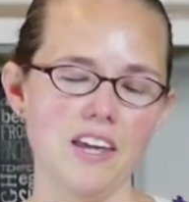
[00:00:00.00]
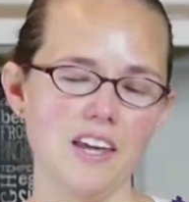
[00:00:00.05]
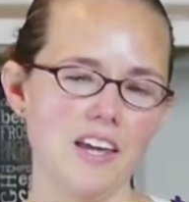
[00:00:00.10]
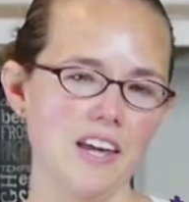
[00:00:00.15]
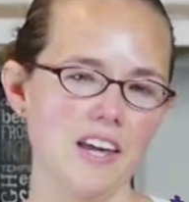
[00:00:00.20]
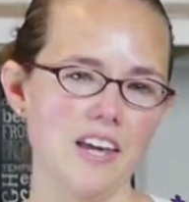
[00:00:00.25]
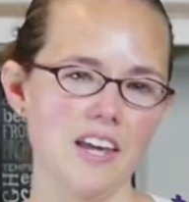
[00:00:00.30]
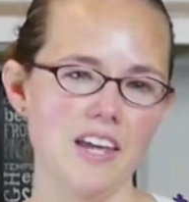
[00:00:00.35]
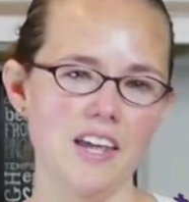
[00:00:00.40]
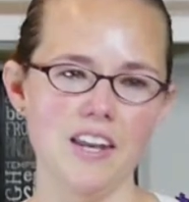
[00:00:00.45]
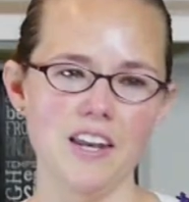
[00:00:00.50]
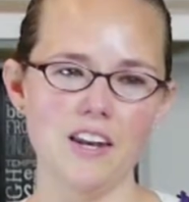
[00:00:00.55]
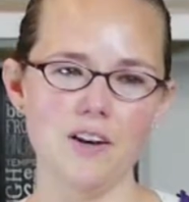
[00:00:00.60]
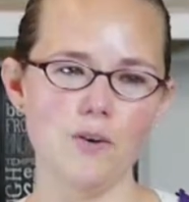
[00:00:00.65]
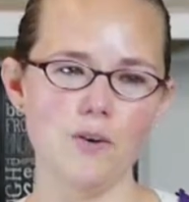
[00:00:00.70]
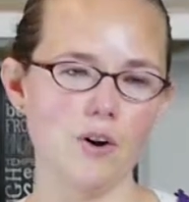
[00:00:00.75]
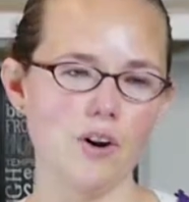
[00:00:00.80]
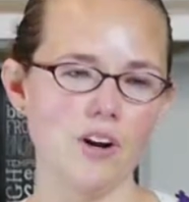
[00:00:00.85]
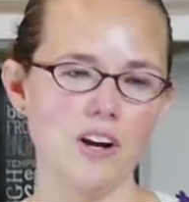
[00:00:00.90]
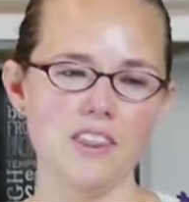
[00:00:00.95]
in
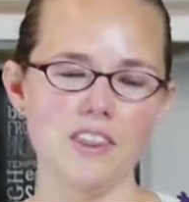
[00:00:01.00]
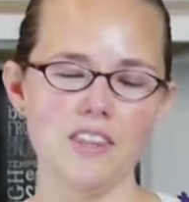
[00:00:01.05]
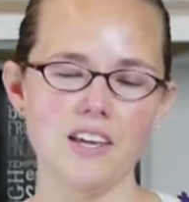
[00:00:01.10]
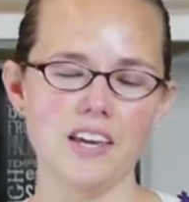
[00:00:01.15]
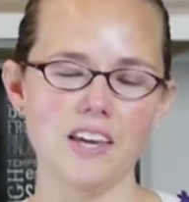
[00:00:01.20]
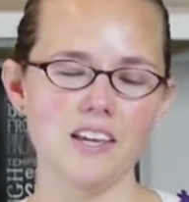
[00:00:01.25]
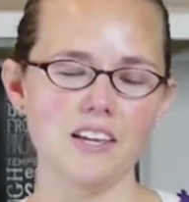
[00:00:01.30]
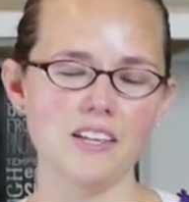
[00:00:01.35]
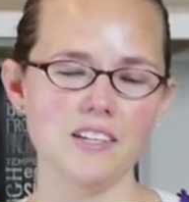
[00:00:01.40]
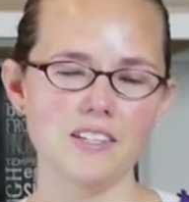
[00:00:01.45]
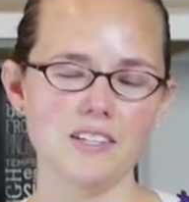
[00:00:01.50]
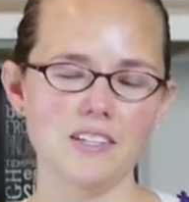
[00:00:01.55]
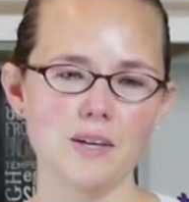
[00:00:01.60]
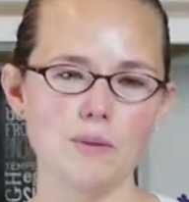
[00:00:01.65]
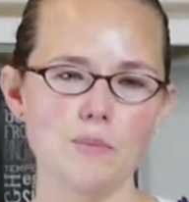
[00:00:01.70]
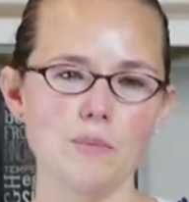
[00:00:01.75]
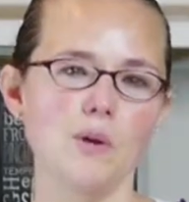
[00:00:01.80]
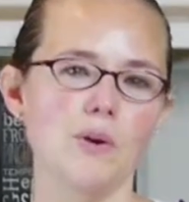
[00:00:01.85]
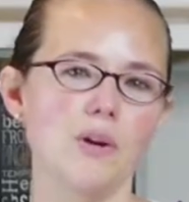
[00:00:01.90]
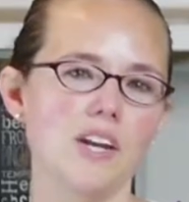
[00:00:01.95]
the
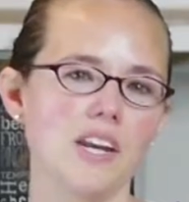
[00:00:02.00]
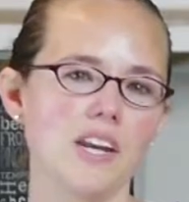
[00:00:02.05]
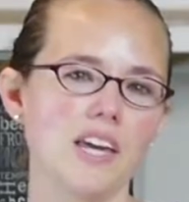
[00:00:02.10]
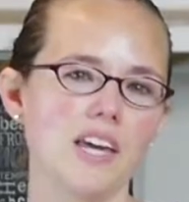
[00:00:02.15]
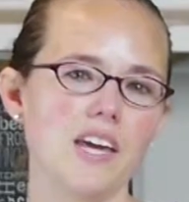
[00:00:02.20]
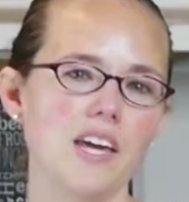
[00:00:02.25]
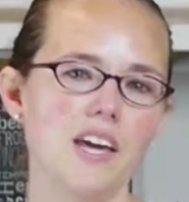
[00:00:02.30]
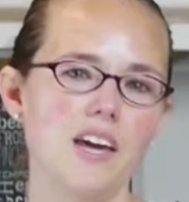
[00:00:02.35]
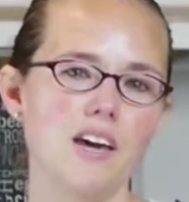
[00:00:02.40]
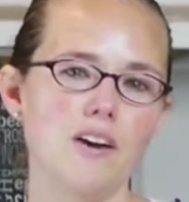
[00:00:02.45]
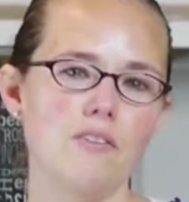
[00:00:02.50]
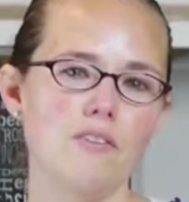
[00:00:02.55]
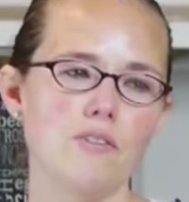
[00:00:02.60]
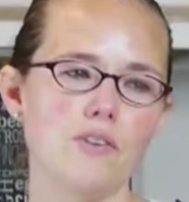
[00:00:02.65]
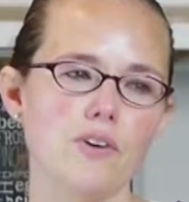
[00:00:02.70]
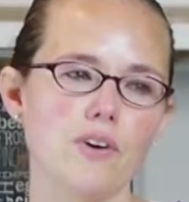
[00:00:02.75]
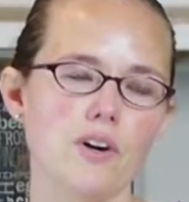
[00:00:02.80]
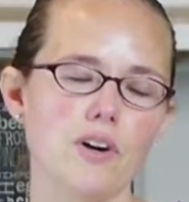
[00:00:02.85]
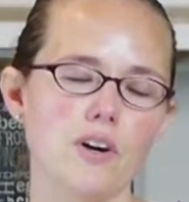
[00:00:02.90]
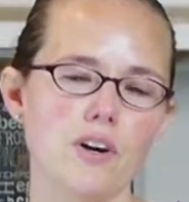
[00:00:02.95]
community
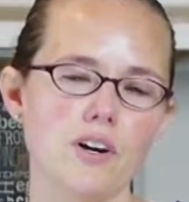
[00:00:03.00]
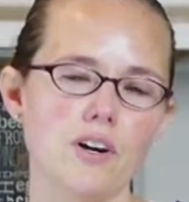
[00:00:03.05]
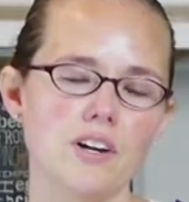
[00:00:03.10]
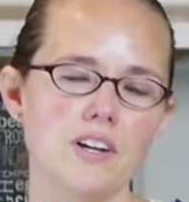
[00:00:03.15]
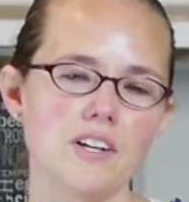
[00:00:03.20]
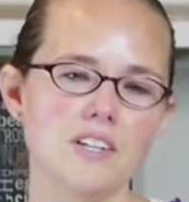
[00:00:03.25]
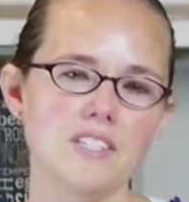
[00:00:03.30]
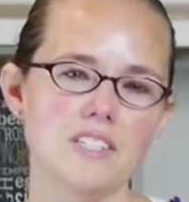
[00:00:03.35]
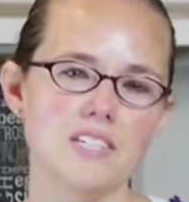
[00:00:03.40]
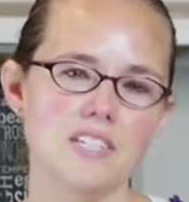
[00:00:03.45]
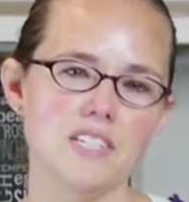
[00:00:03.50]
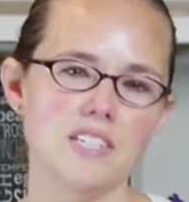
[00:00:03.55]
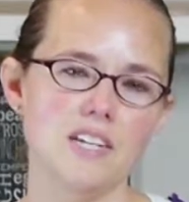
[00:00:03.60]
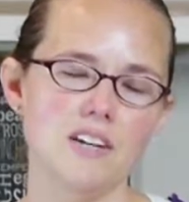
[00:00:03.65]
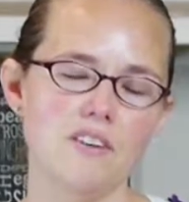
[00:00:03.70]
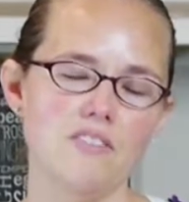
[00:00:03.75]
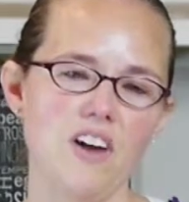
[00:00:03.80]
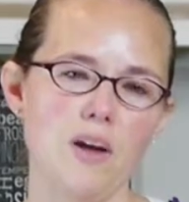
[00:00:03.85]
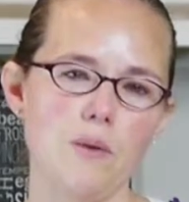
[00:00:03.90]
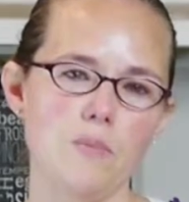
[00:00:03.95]
for
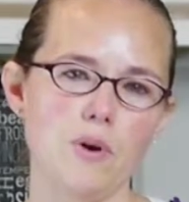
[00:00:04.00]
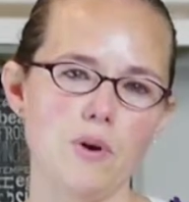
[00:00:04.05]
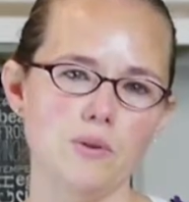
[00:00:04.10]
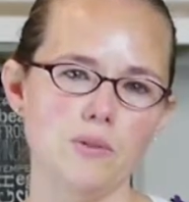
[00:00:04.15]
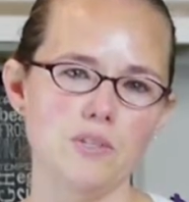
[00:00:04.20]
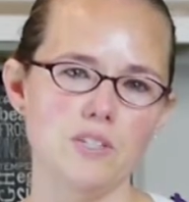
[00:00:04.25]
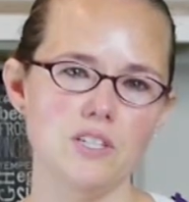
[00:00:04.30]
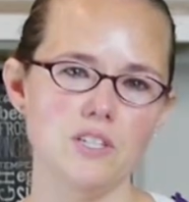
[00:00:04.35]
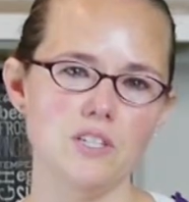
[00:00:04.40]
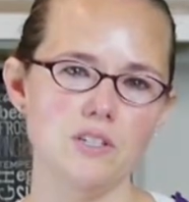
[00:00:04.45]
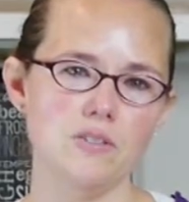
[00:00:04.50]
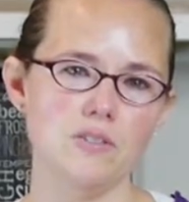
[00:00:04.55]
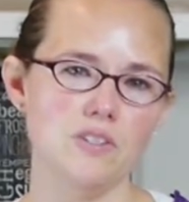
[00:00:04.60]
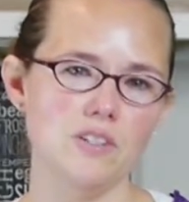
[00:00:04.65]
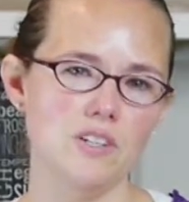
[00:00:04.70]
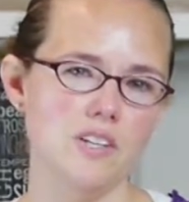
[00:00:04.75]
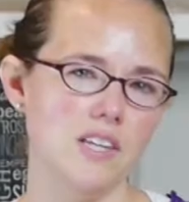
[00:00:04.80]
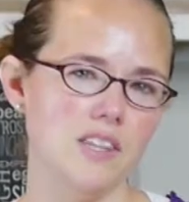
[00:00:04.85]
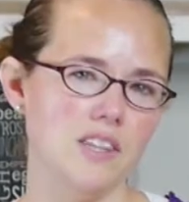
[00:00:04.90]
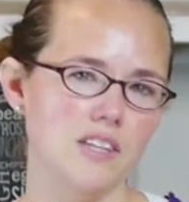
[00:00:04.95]
cystic fibrosis,
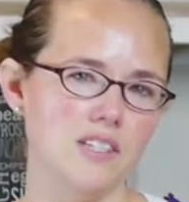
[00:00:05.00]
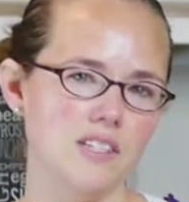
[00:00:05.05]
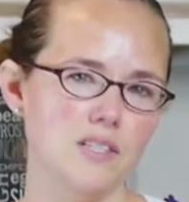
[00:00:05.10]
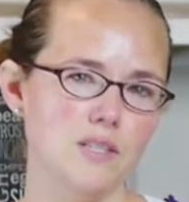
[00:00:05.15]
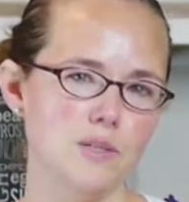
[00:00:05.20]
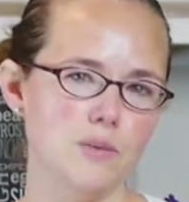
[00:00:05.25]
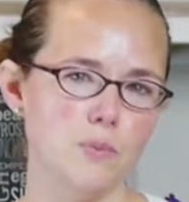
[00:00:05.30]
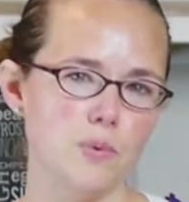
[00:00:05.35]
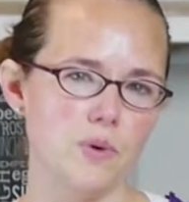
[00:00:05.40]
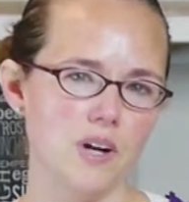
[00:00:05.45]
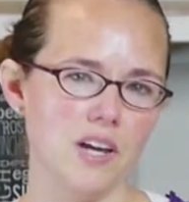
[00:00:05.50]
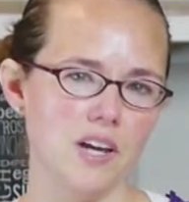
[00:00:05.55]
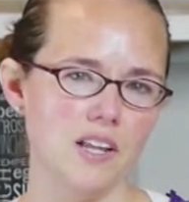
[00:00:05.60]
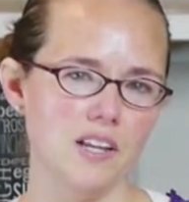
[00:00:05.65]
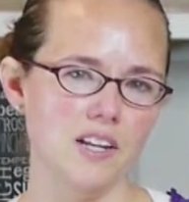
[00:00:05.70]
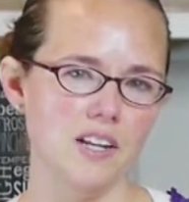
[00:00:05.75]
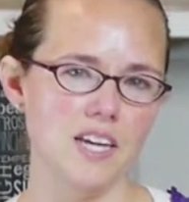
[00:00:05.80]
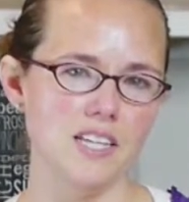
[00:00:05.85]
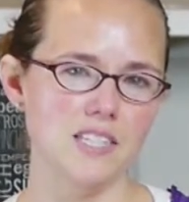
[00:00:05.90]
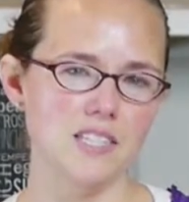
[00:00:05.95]
usually in the
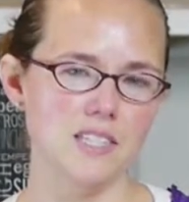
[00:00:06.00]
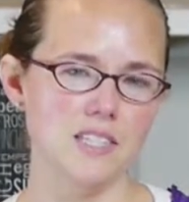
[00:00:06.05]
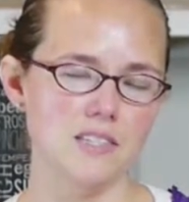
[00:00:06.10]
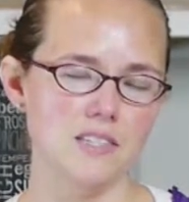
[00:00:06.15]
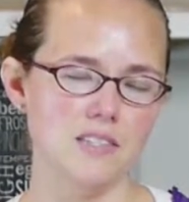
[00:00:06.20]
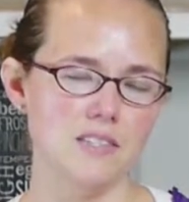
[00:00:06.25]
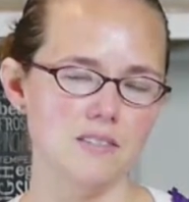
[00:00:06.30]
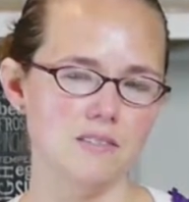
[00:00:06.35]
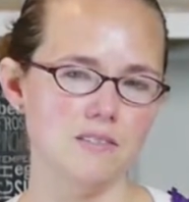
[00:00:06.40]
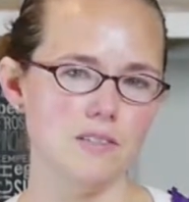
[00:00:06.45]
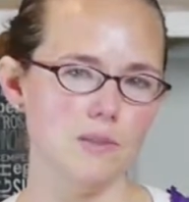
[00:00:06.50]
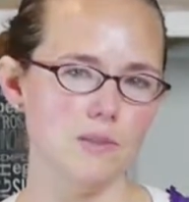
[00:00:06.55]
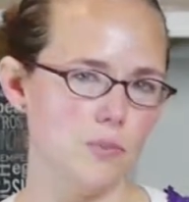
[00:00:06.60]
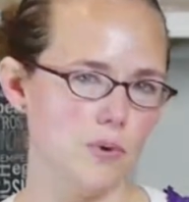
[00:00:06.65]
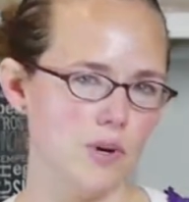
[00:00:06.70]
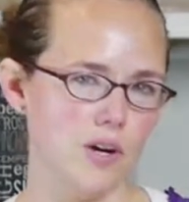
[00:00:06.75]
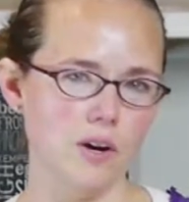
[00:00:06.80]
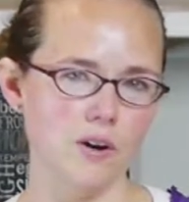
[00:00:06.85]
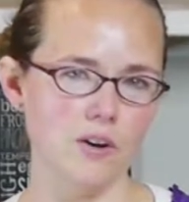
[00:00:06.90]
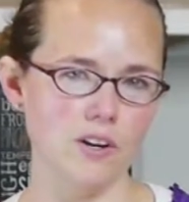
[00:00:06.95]
spring, late
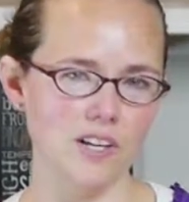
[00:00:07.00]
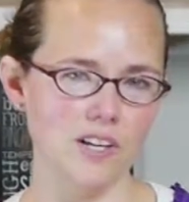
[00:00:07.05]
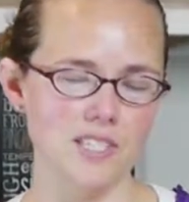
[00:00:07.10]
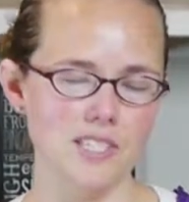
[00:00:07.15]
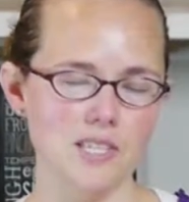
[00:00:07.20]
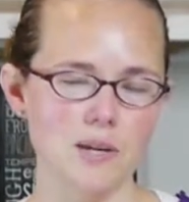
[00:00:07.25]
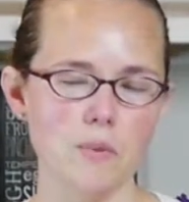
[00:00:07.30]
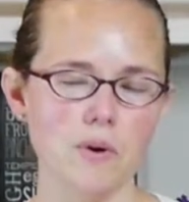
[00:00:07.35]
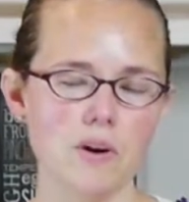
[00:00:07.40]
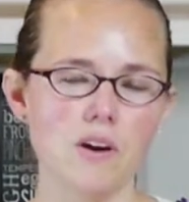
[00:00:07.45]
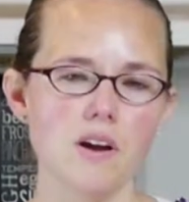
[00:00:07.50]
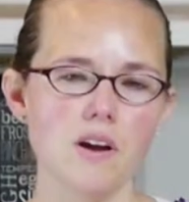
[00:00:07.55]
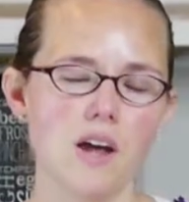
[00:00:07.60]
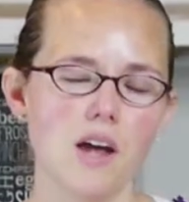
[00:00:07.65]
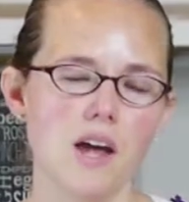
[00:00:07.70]
spring, early summer,